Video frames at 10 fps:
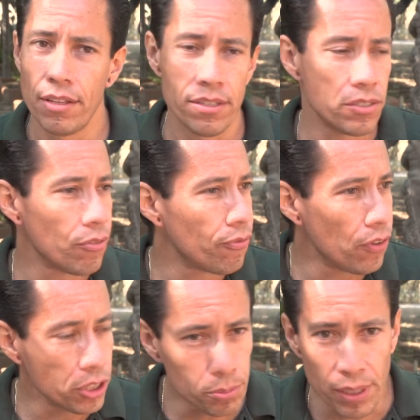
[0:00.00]
This is the
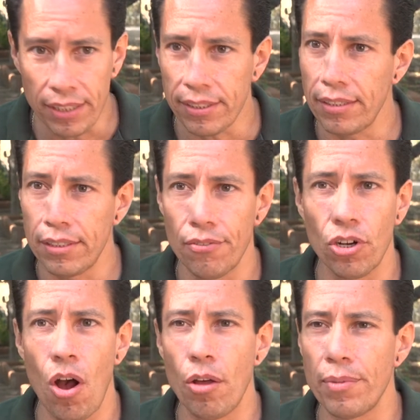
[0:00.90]
first place that's ever
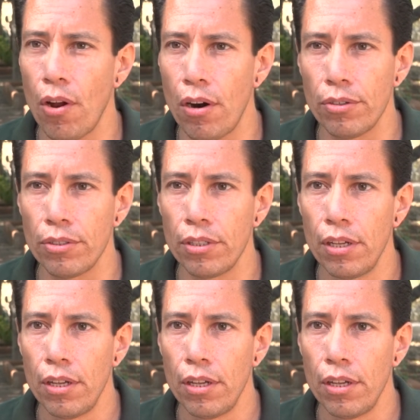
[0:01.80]
called me Arnold.